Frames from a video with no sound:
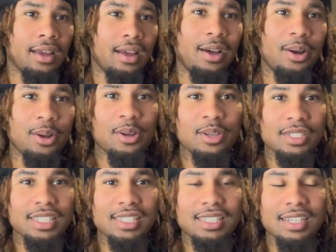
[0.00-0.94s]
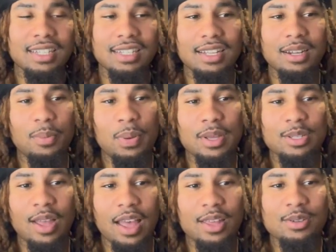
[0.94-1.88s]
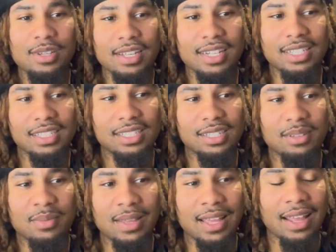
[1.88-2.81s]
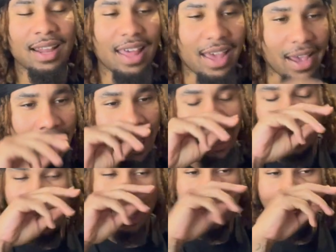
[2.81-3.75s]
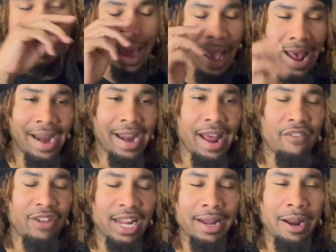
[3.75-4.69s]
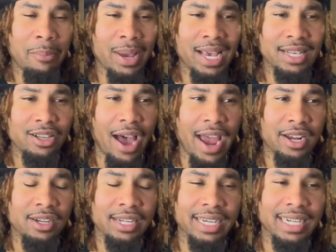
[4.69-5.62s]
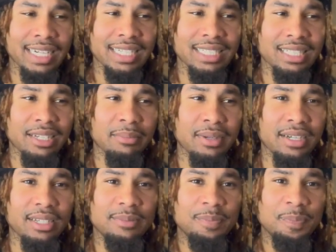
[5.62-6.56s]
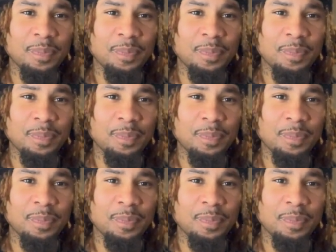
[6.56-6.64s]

I don't know. This is it, it depends on how you look at this shit, man. Like Definitely depends on how you look at this shit, but